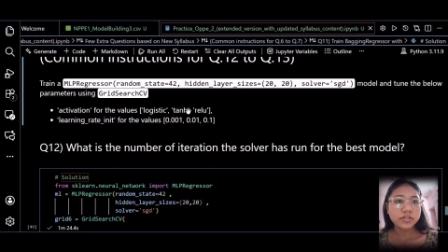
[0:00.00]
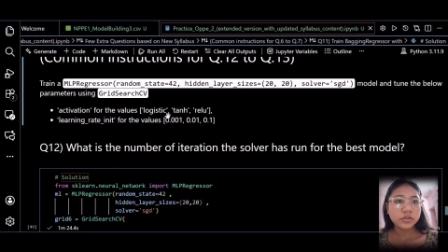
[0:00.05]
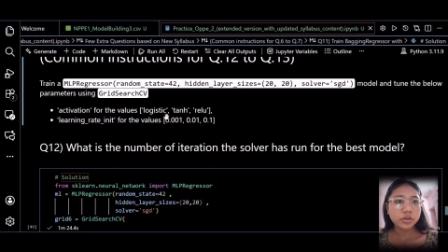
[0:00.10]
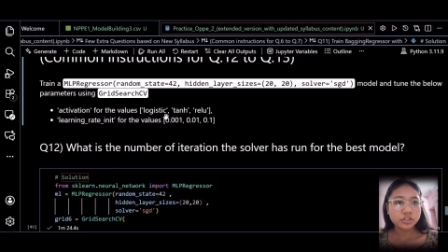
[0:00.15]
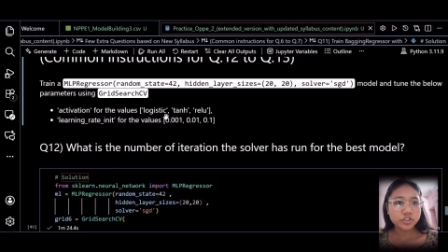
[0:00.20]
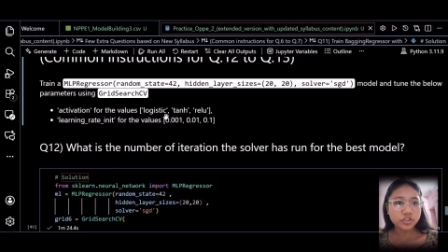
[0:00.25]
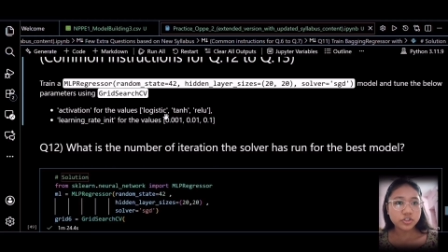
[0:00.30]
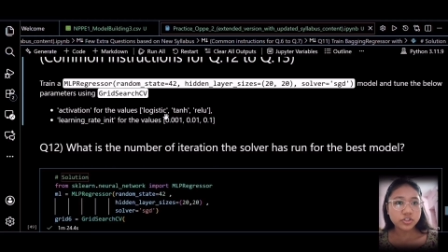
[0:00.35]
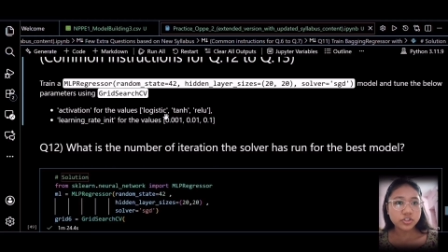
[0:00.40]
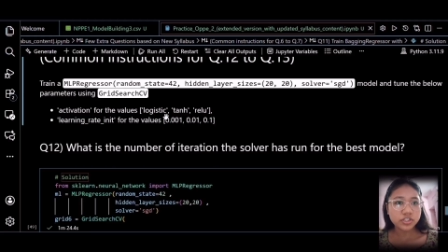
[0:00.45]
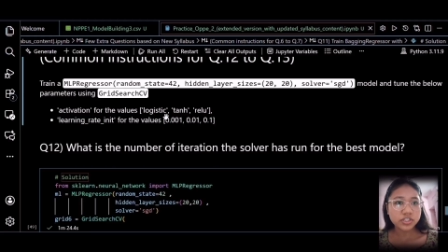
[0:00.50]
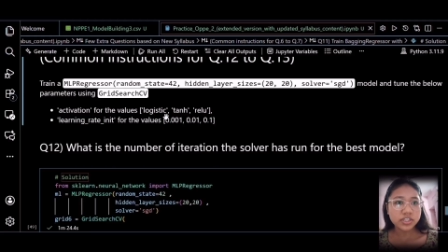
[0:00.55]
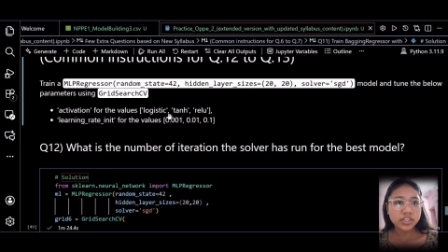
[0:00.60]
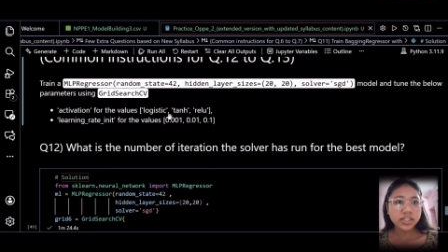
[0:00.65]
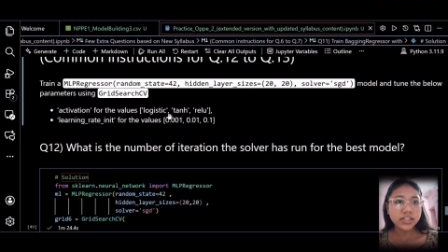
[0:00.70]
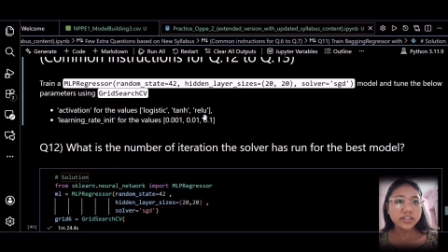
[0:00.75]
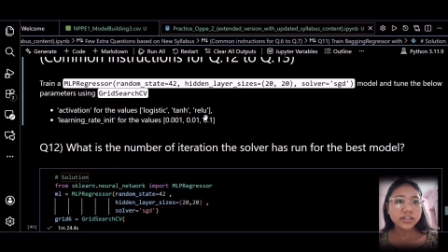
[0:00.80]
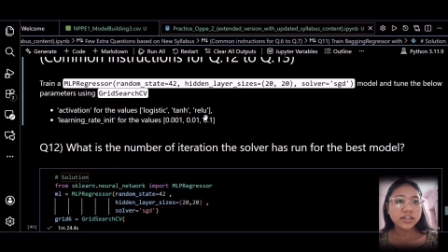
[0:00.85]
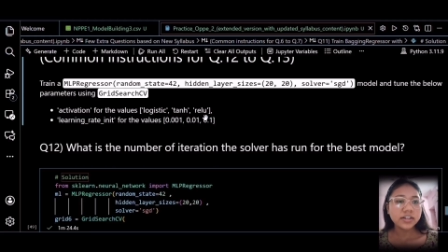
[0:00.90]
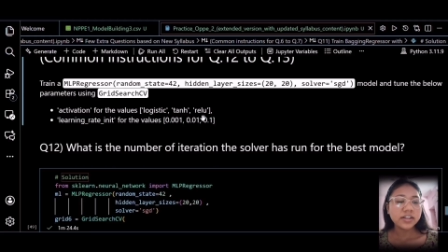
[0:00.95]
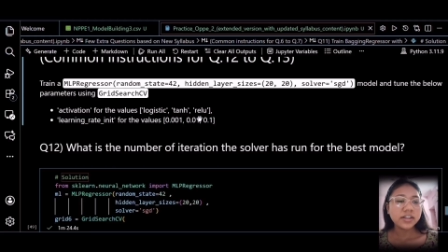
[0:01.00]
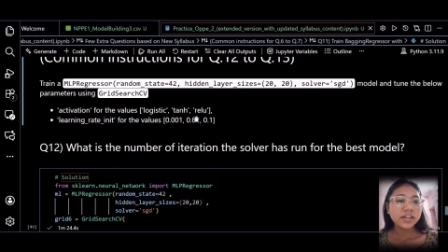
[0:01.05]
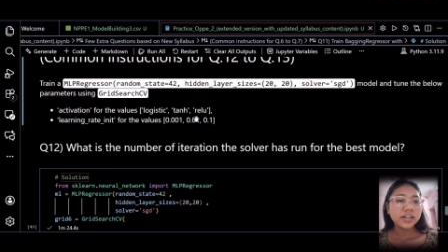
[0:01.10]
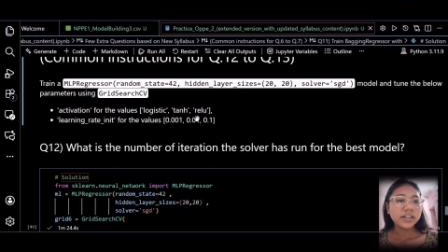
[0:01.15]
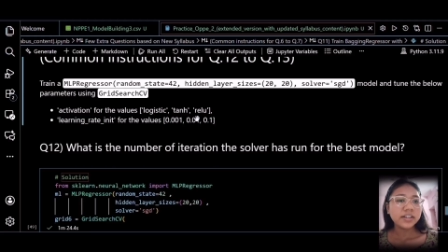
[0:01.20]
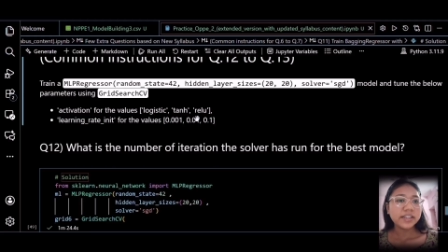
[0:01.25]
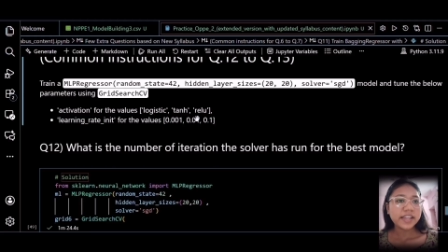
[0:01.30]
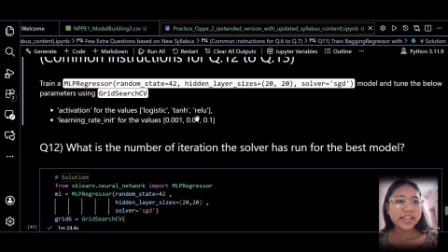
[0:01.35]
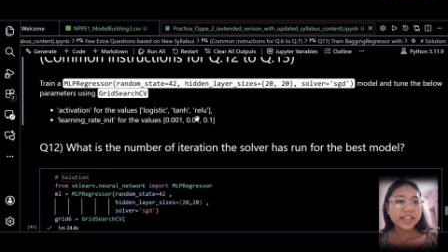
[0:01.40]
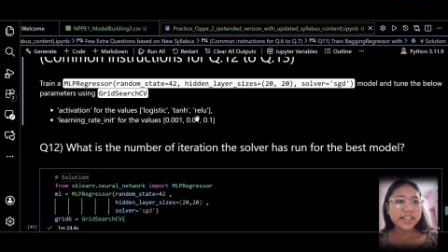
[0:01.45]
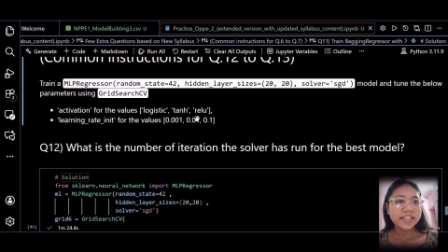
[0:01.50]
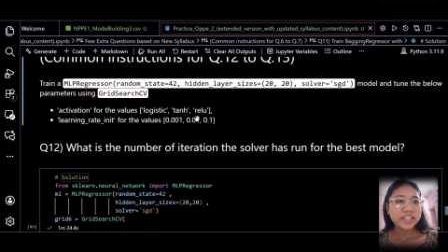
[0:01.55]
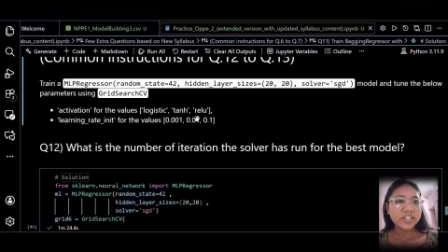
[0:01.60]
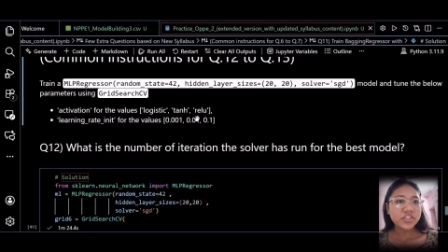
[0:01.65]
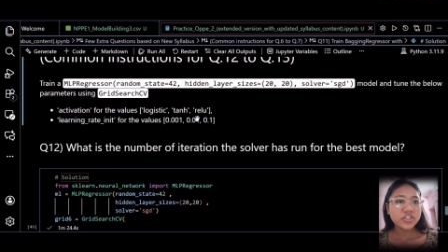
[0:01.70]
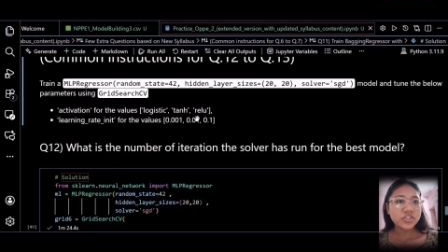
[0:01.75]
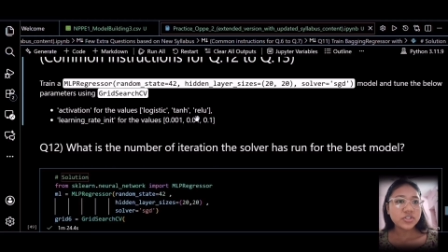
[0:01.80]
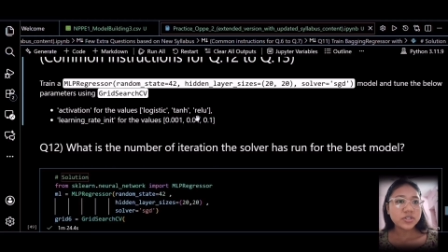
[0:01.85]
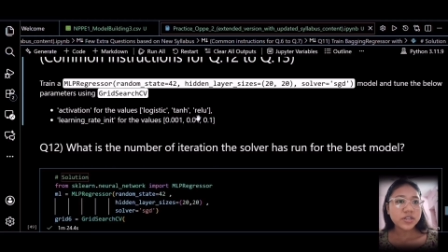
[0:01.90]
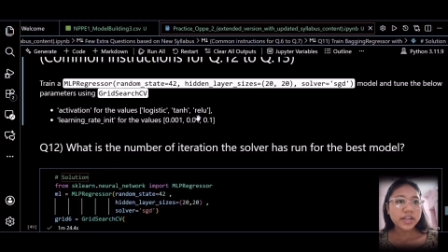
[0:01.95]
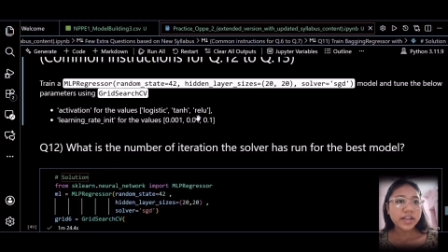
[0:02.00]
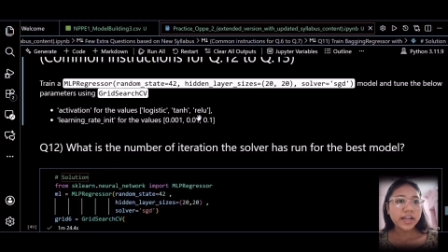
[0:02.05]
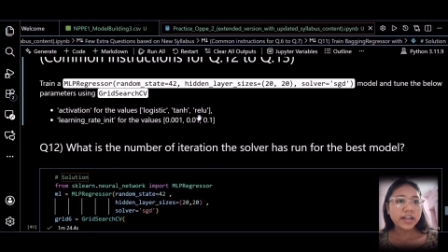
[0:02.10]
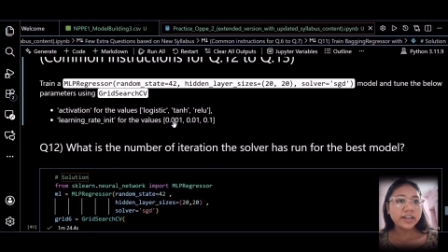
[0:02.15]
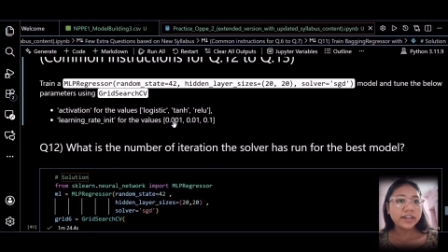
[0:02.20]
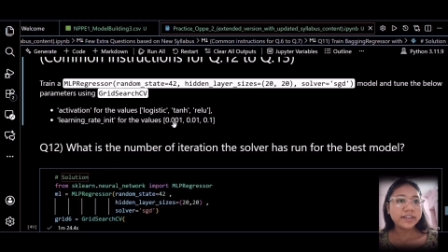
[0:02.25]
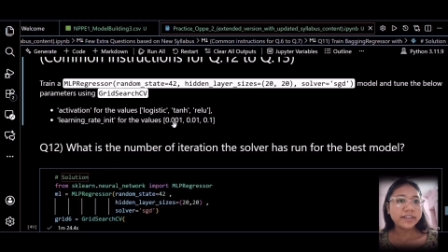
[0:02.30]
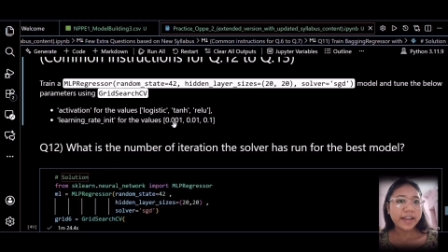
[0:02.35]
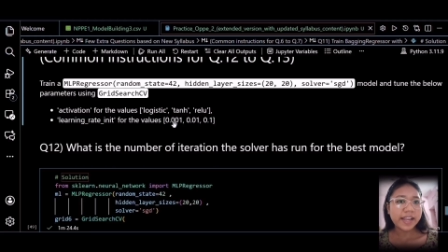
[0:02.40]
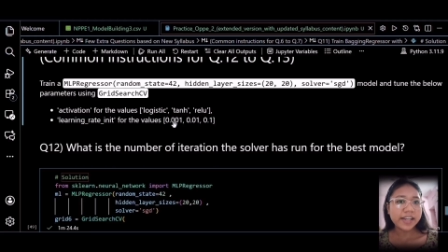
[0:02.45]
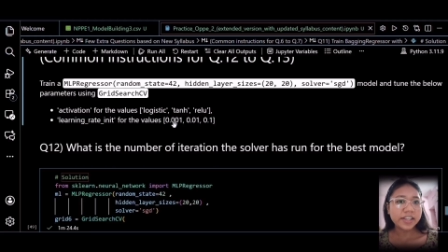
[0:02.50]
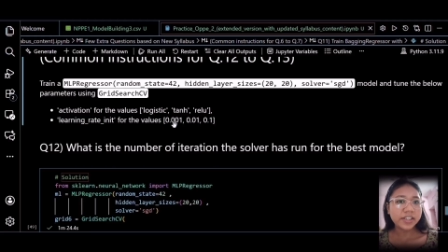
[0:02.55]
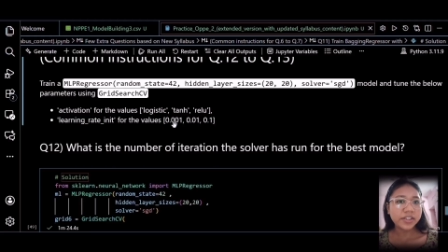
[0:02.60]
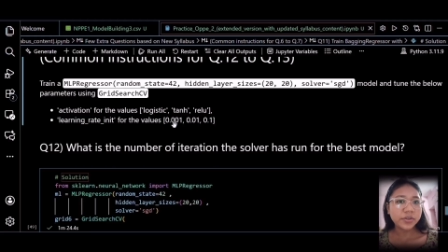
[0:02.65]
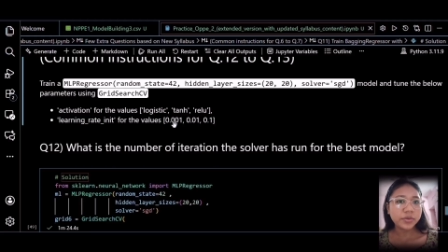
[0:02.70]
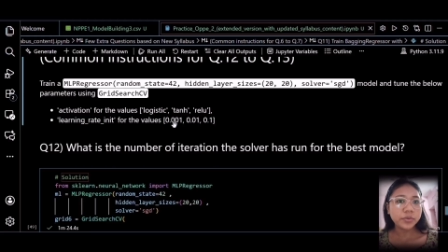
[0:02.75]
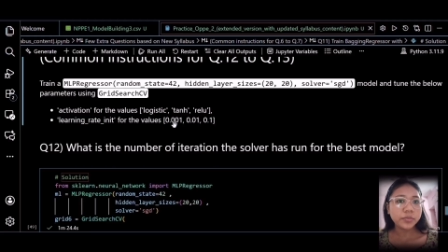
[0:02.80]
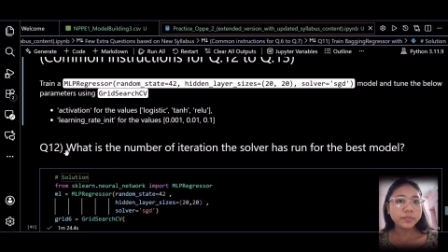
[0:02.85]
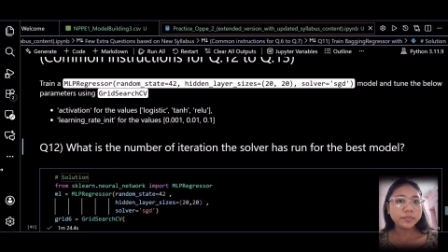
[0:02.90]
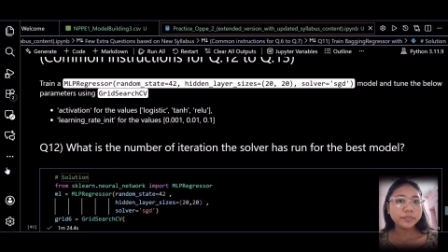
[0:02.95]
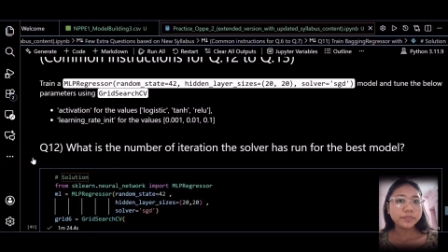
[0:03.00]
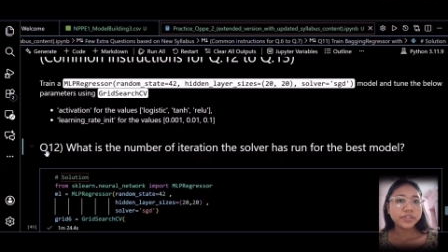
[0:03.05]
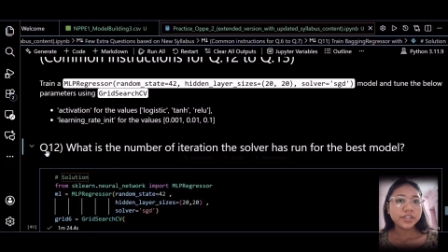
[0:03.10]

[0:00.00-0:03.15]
logistic, 10H, and RALU.